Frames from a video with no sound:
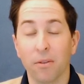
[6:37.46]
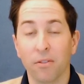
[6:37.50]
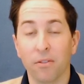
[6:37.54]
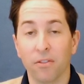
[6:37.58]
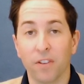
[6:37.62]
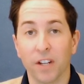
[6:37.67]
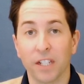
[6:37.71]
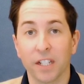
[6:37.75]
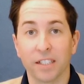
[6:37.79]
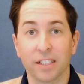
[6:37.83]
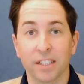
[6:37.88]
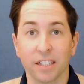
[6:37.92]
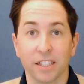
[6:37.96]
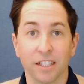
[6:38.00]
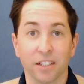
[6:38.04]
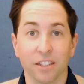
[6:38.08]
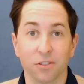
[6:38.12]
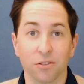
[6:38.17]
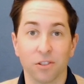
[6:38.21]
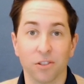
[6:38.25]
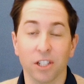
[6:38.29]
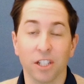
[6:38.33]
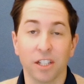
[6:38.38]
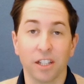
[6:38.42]
investing
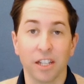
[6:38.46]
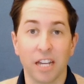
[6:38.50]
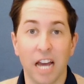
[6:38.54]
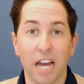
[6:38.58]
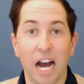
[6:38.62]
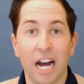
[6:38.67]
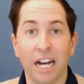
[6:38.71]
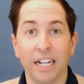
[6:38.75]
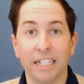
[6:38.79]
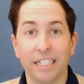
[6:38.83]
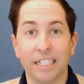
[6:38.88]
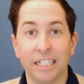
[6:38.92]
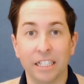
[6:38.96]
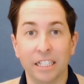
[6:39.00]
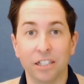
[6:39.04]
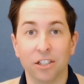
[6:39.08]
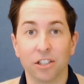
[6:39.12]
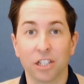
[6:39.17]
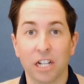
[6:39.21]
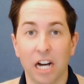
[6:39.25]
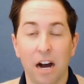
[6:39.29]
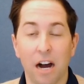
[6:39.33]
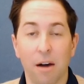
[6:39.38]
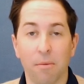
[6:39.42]
is really the ideal
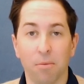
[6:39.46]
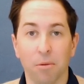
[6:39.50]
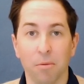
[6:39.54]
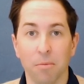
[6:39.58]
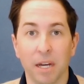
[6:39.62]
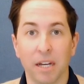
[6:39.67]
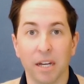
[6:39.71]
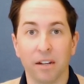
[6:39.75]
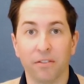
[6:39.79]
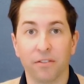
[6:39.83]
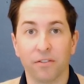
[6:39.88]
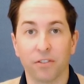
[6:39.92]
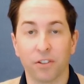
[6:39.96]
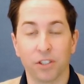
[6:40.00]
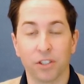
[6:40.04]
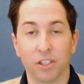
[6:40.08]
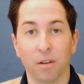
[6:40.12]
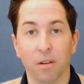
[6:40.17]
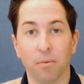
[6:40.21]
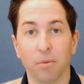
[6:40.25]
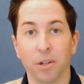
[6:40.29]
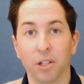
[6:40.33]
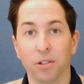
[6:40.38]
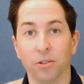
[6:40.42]
complement for
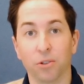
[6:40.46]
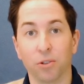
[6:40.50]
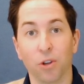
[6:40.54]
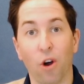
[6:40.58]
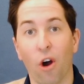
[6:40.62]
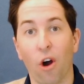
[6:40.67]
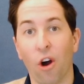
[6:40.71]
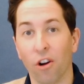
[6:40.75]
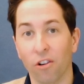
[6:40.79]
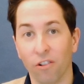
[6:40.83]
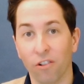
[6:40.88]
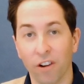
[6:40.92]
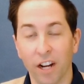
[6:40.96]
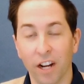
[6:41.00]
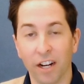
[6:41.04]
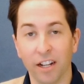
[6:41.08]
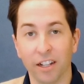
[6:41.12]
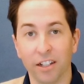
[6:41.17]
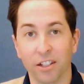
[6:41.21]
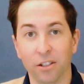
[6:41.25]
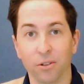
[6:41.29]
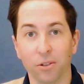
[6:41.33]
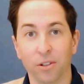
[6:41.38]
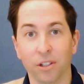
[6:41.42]
somebody who's
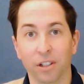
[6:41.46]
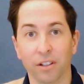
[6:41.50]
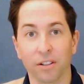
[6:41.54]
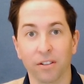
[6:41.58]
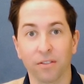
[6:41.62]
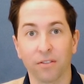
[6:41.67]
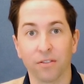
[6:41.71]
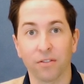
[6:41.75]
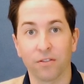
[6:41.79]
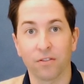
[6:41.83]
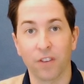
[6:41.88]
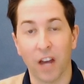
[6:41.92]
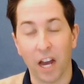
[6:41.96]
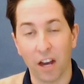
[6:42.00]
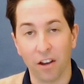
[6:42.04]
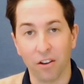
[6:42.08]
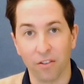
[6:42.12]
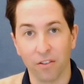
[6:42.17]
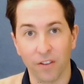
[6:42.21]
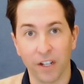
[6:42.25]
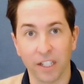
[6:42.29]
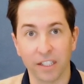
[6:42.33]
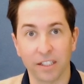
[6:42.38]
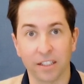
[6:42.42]
already doing value
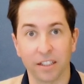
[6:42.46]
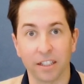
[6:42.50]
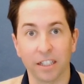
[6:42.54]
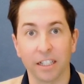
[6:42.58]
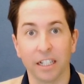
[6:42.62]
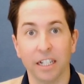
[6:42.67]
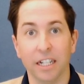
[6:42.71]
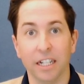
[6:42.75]
investing.